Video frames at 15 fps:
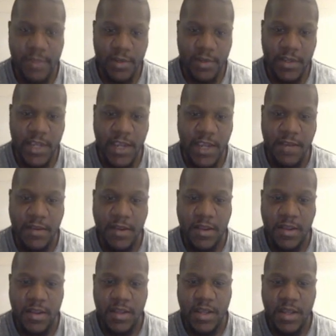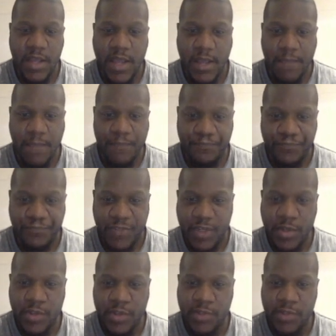okay? Um, got some